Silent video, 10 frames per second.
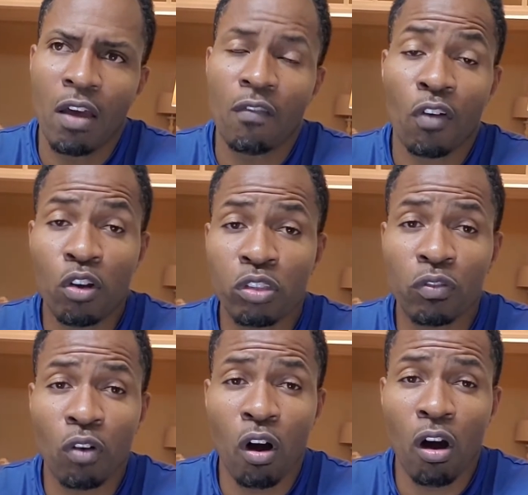First of
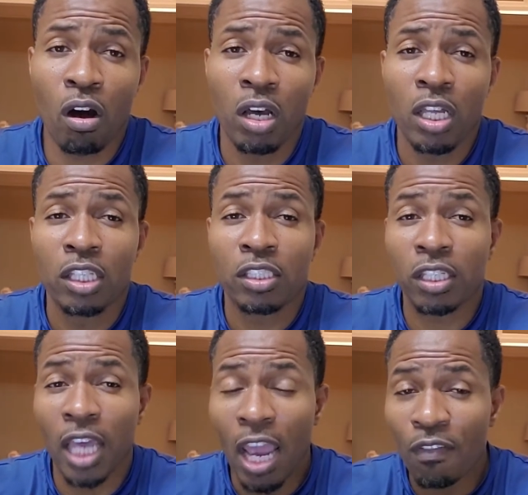all,
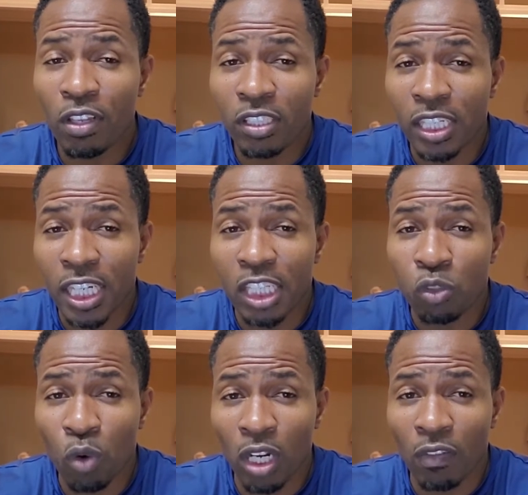to each
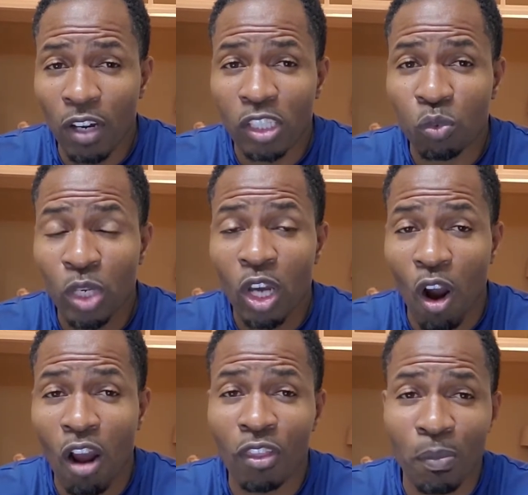one of us, we
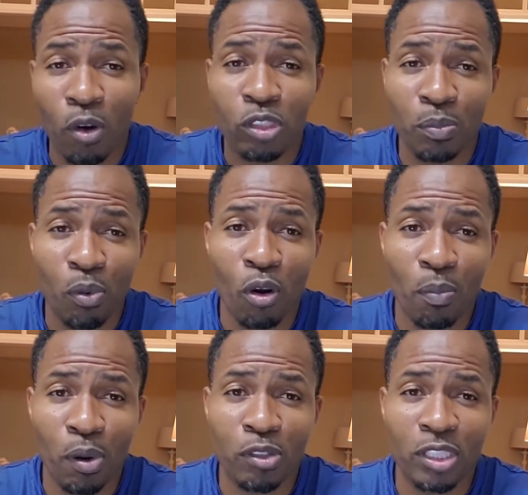are the most important
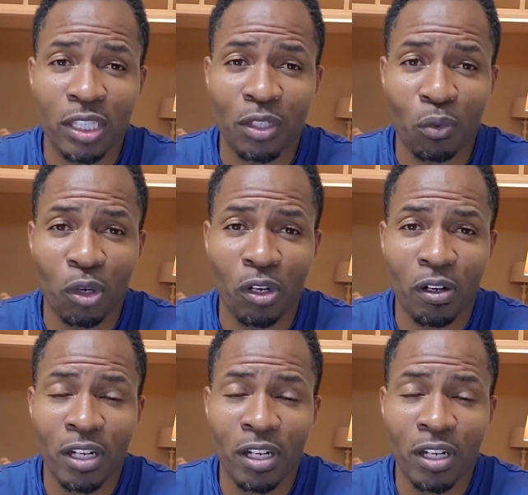person in the world.